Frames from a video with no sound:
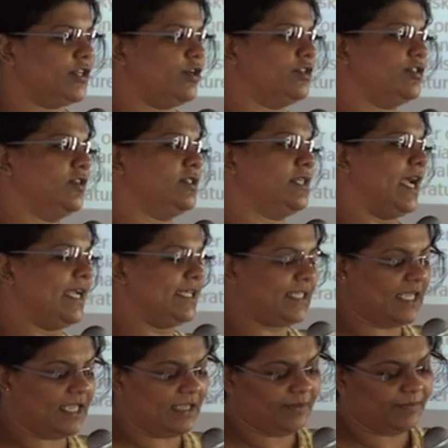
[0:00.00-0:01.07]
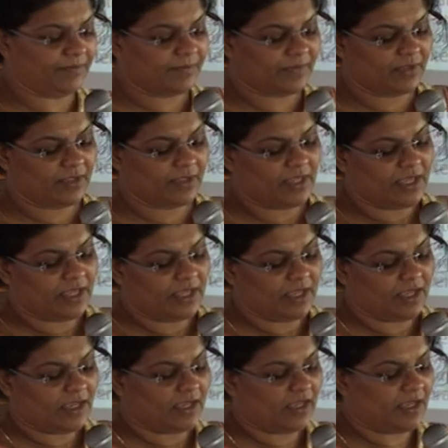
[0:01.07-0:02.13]
or society
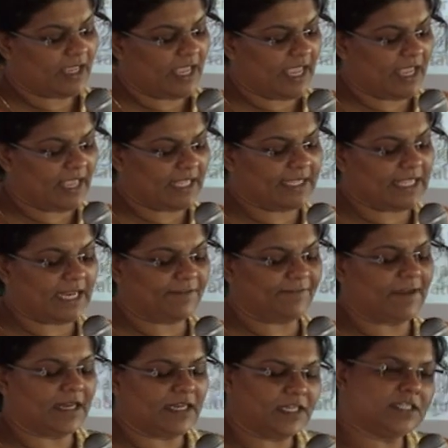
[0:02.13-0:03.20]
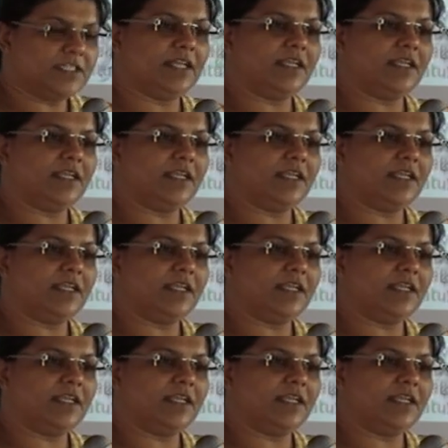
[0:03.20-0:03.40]
that flourished